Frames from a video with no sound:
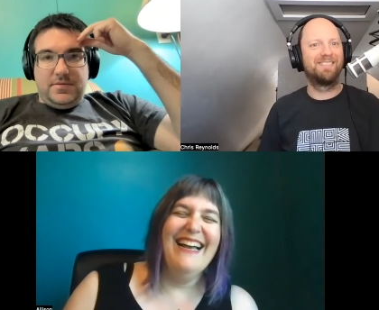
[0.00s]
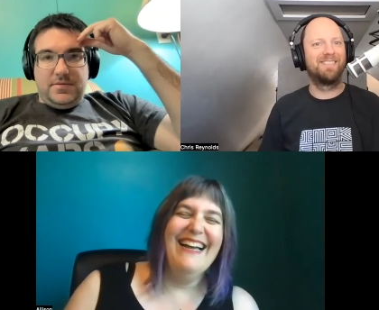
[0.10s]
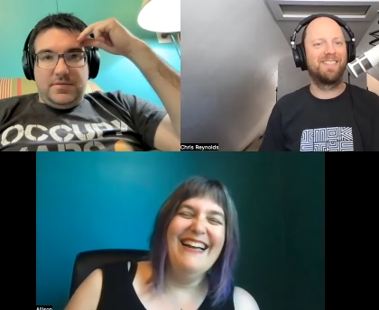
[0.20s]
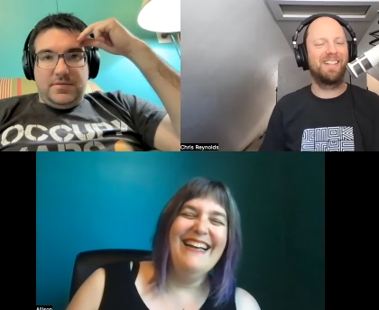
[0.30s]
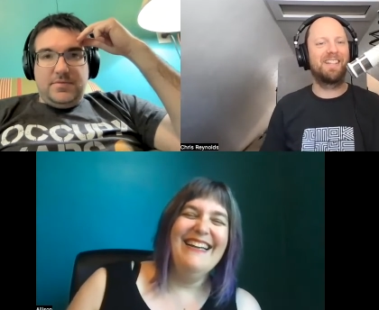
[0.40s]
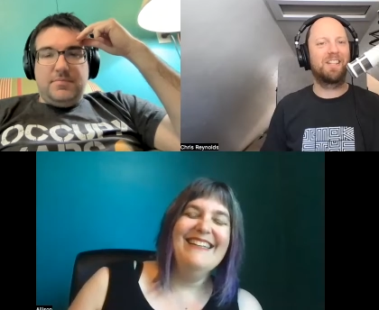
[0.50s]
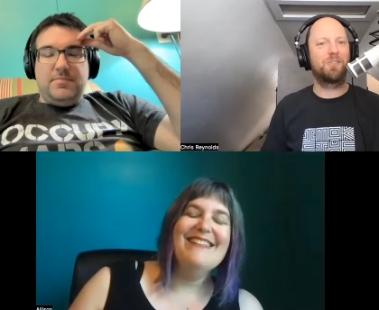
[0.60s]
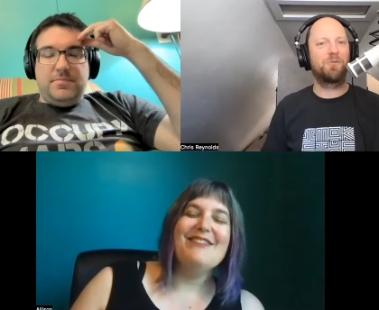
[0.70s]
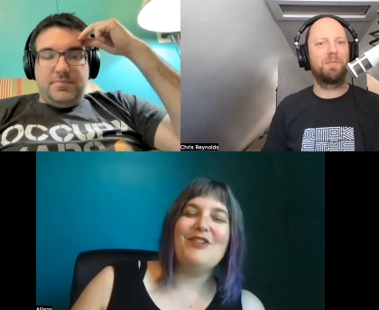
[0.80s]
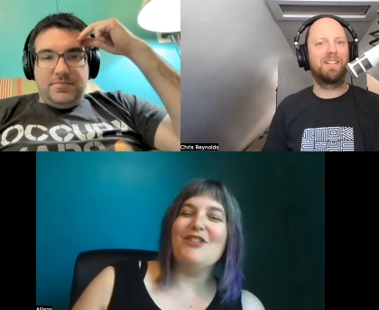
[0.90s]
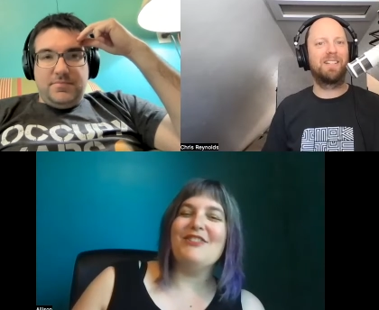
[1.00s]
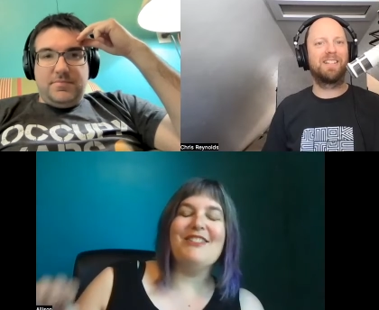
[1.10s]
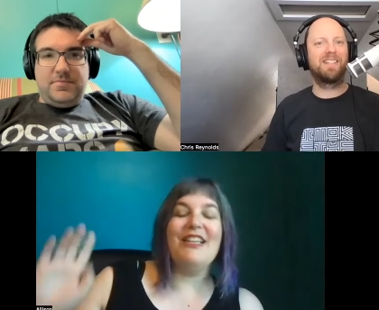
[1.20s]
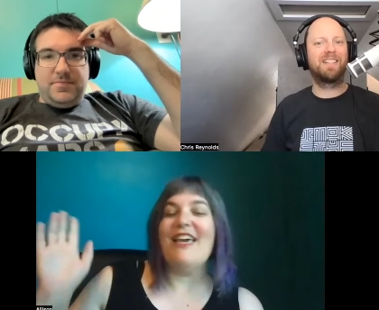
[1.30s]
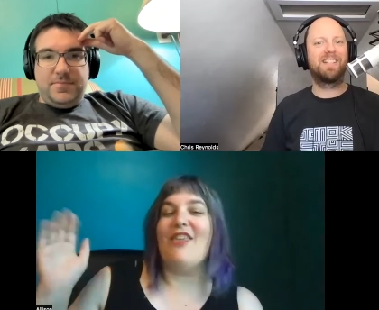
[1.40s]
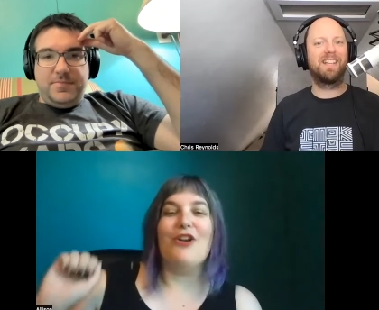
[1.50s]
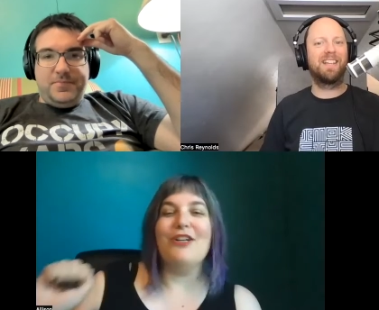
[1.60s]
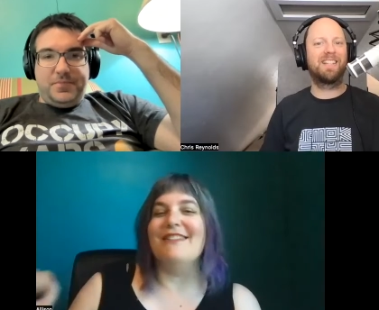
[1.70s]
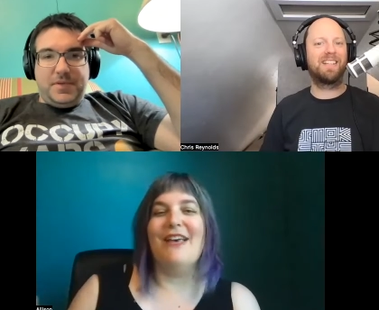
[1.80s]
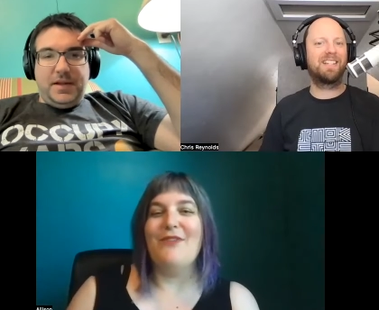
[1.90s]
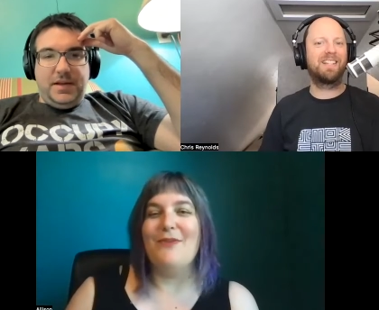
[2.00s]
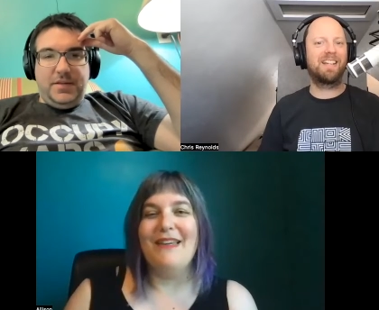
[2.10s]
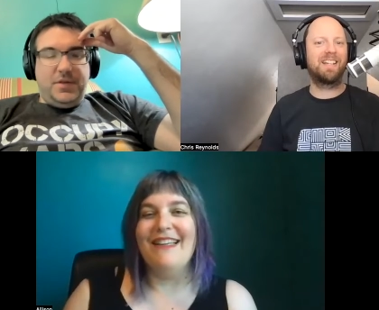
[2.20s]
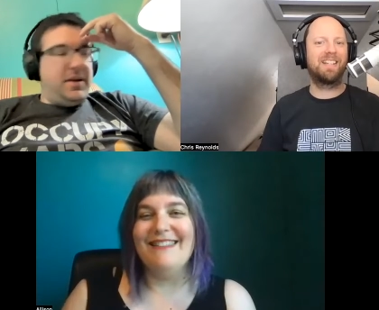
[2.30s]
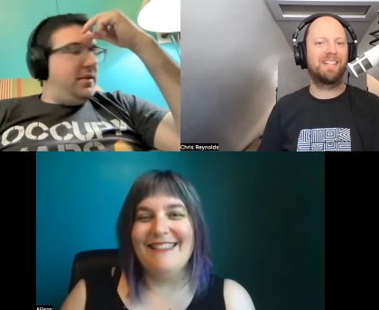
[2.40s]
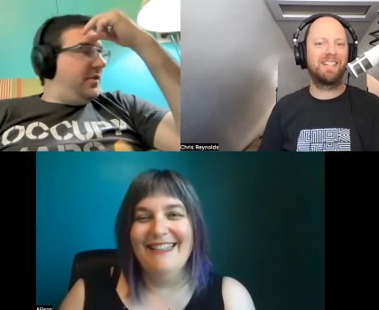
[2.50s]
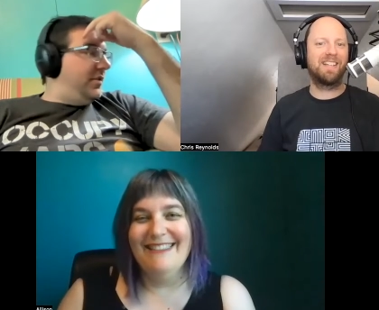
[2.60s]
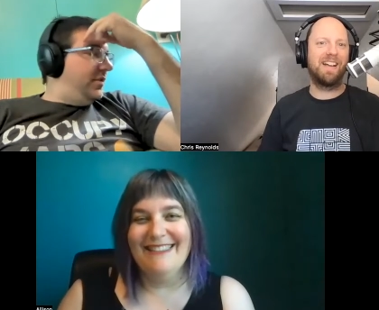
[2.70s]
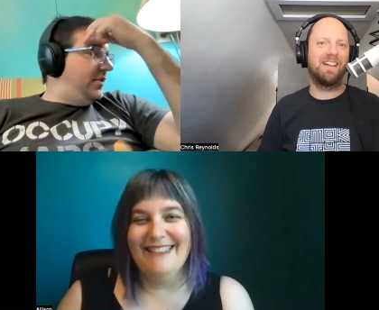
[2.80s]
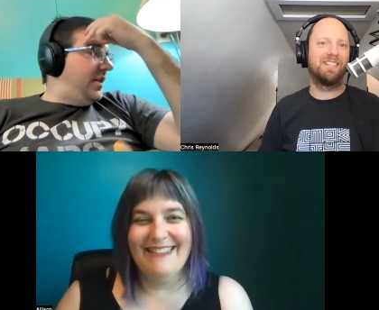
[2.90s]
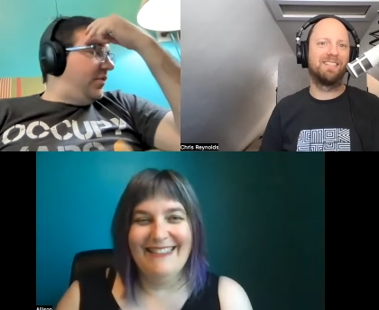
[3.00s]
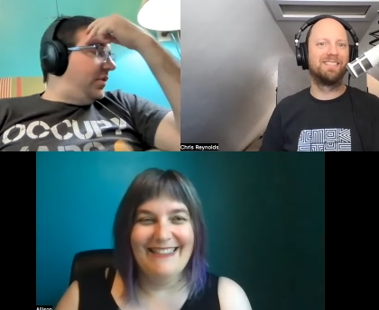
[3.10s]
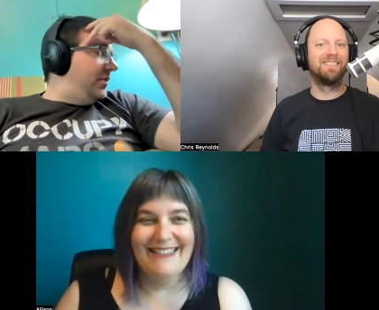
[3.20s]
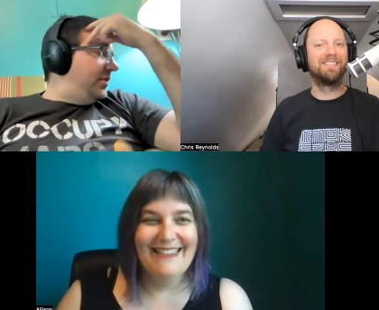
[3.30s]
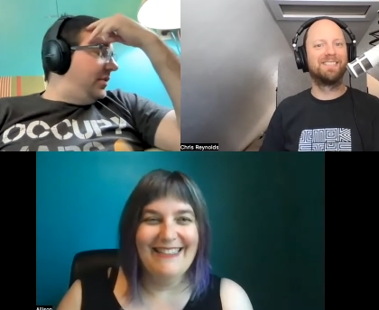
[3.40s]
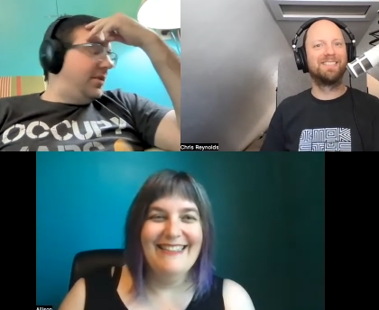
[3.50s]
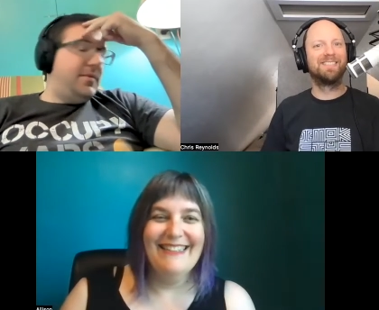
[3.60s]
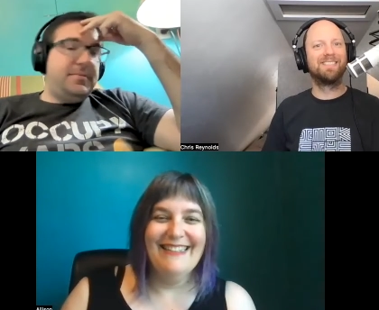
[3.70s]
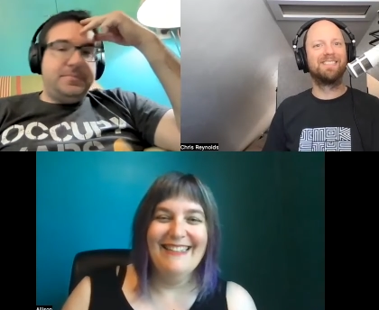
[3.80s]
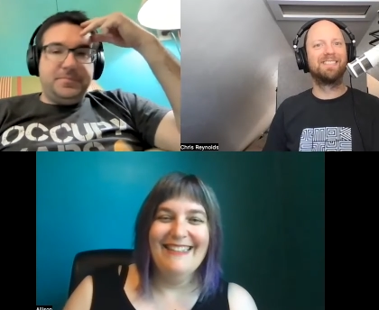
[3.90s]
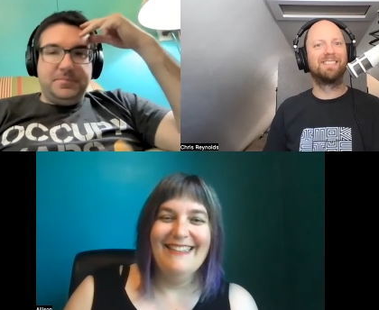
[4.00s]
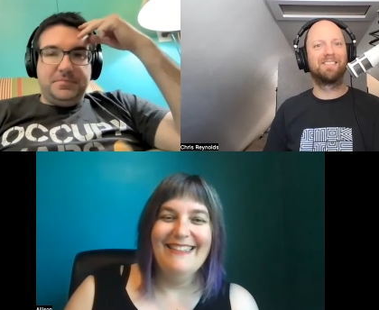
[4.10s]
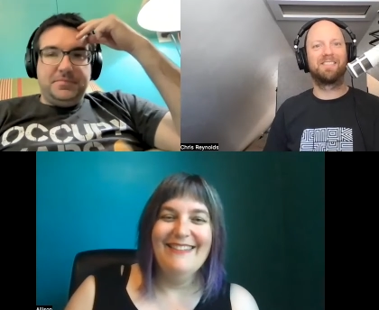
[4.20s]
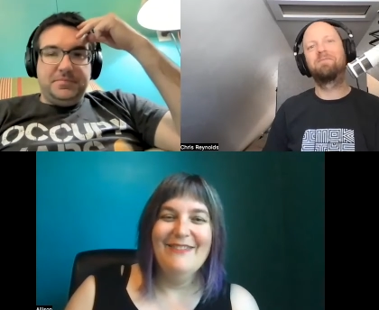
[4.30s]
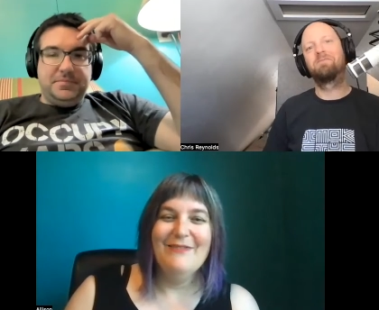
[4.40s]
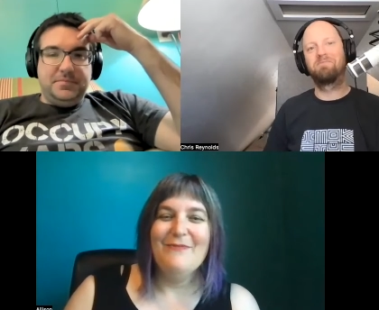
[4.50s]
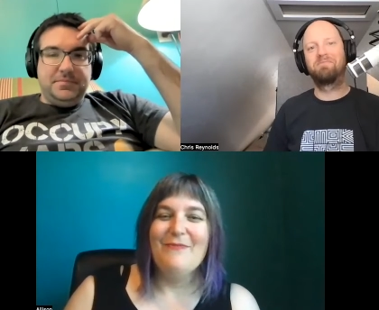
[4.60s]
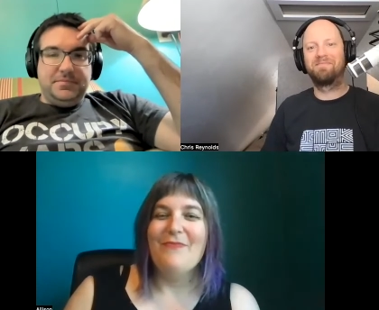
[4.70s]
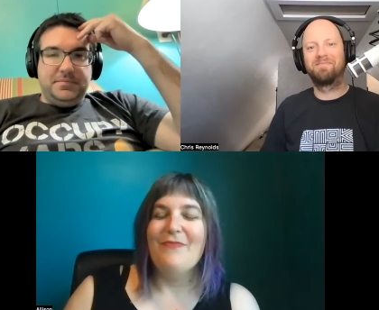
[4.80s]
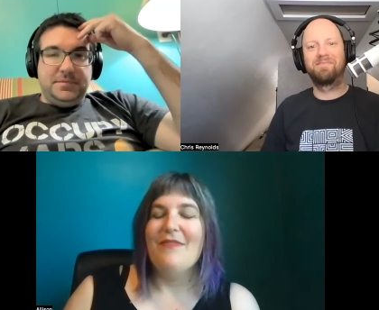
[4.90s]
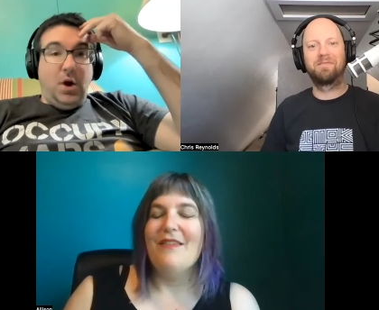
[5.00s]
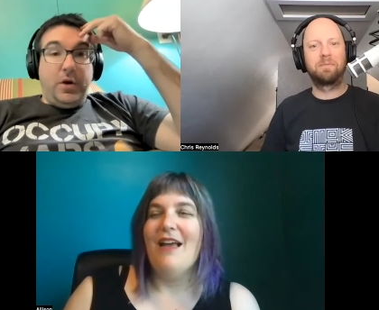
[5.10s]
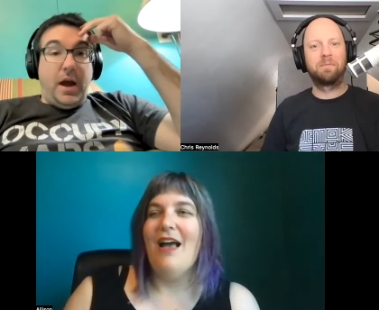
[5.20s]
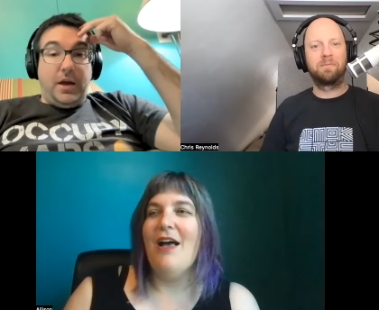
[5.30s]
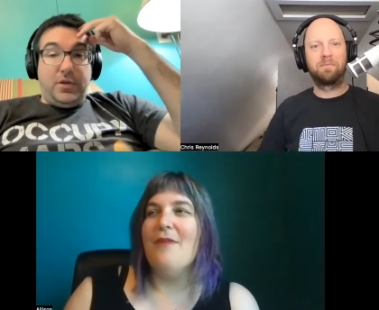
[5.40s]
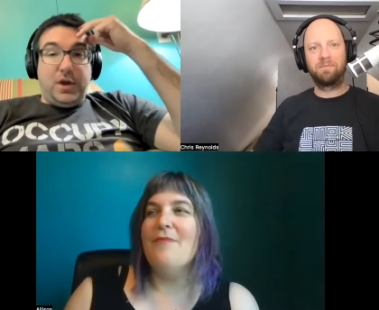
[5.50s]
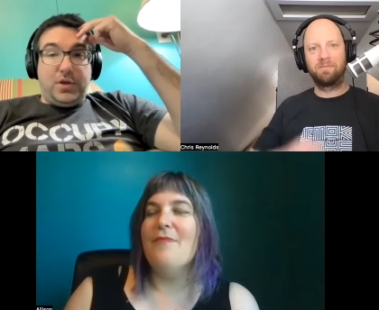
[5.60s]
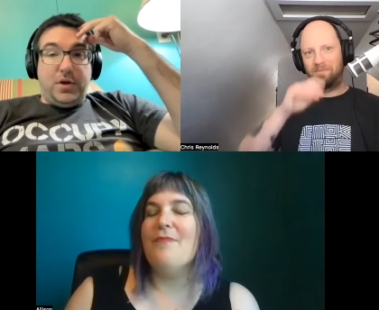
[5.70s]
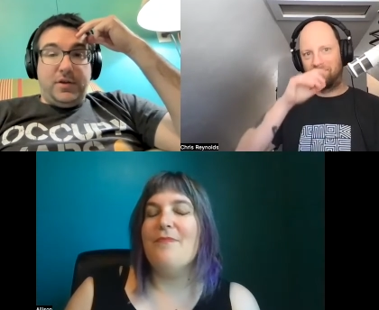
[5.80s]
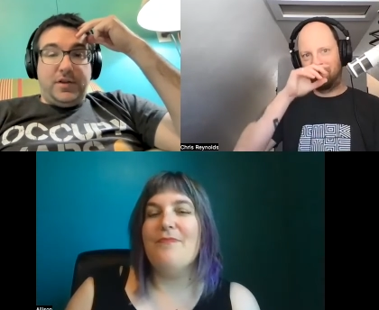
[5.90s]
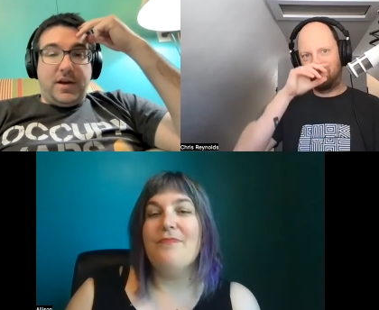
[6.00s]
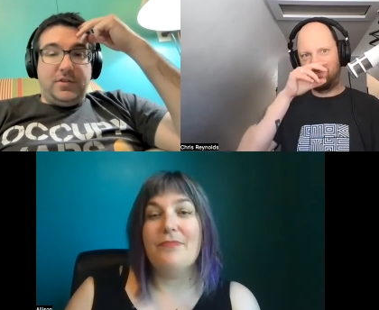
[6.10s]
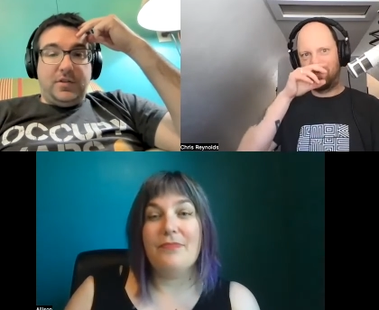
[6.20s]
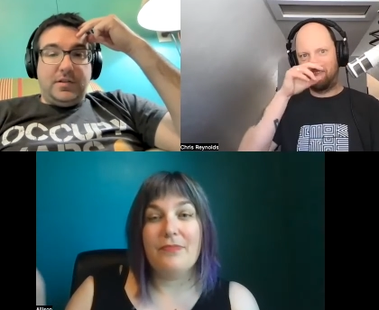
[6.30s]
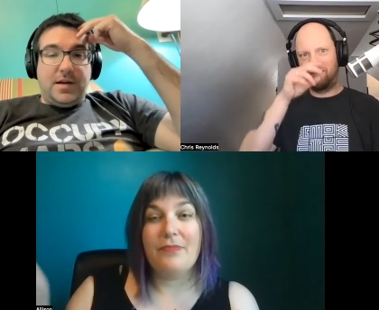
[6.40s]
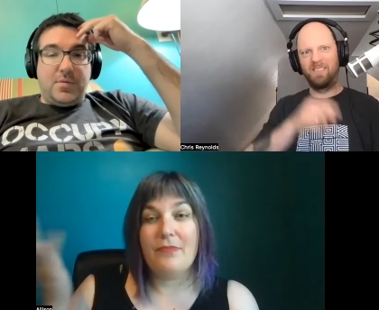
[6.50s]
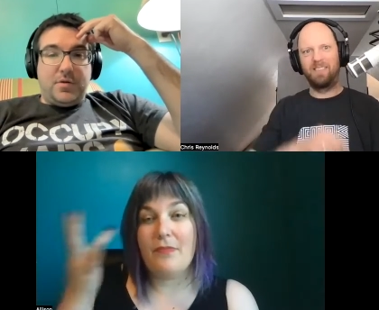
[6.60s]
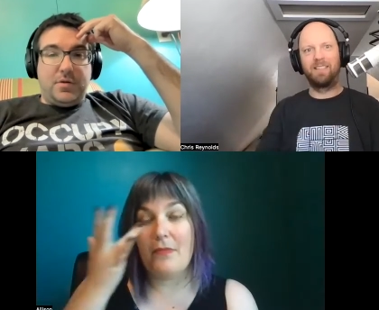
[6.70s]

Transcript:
Speaker 1: is it is it three minutes turns into six, like 37 seconds I think it's yeah
Speaker 2: seven yeah no yeah um, I think 30 seconds is a lot more